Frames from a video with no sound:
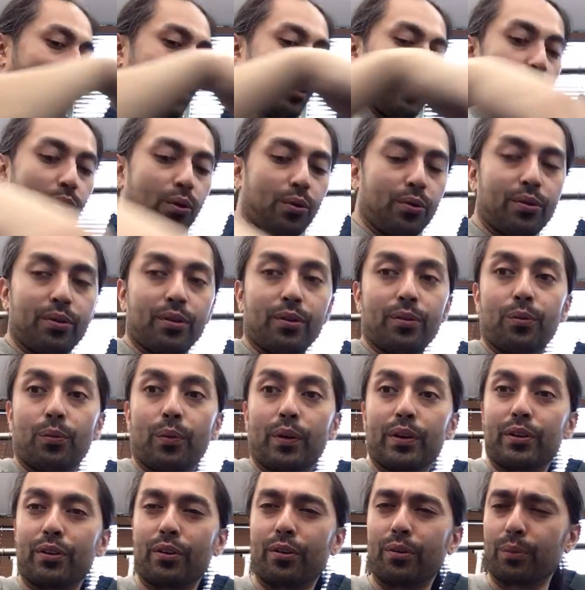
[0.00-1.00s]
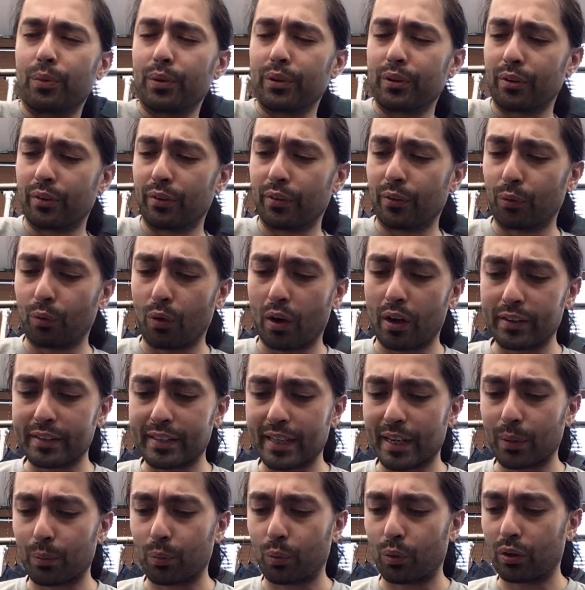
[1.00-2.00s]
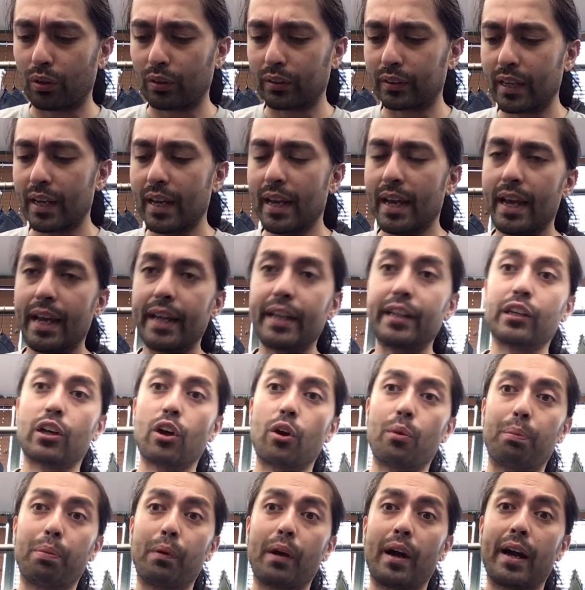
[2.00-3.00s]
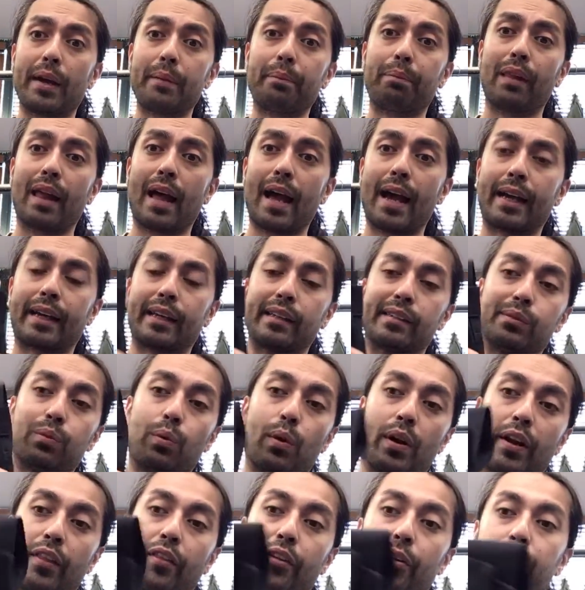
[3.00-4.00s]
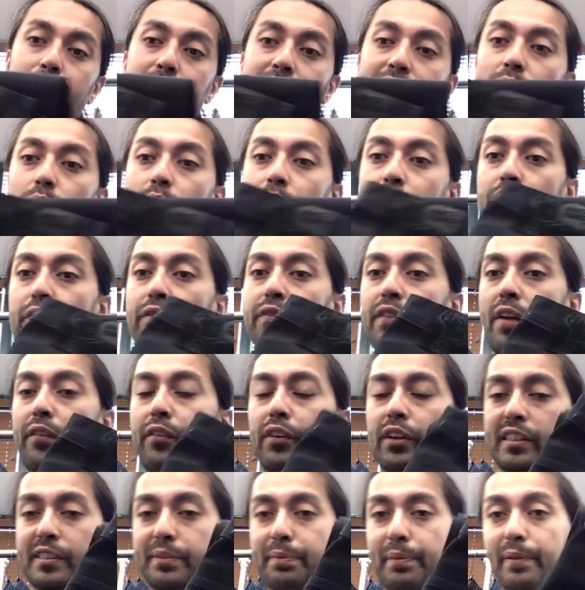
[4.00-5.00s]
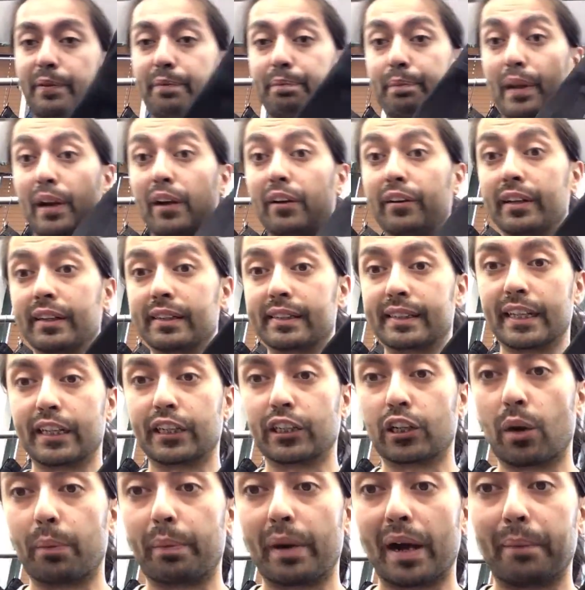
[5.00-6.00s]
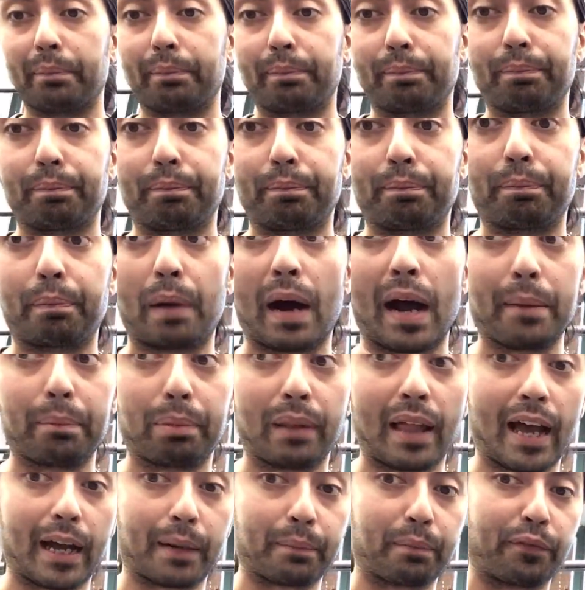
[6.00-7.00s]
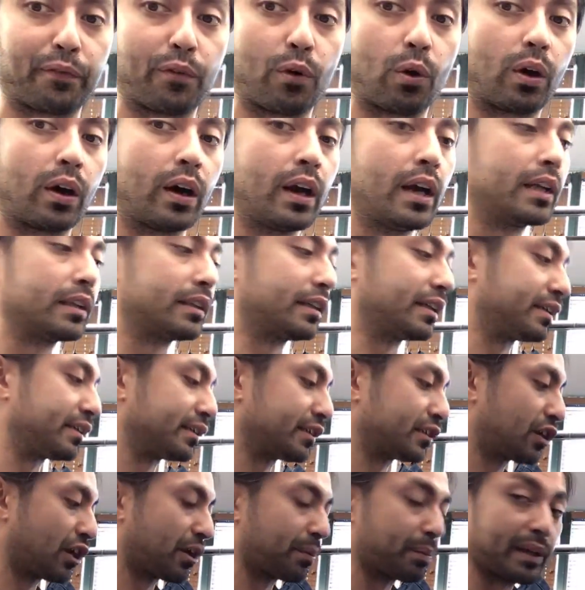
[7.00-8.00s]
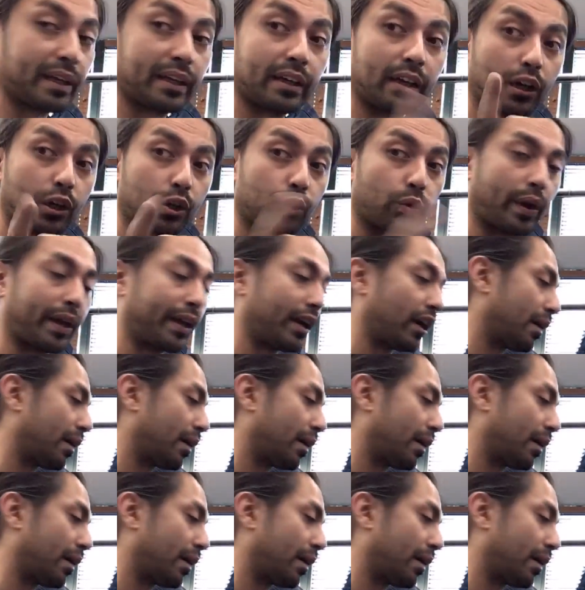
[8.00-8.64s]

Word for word: to own when you're when you're in the raw denim world. Indigo by black is one of them. So if you've never experienced indigo by by black before, this is going to be a great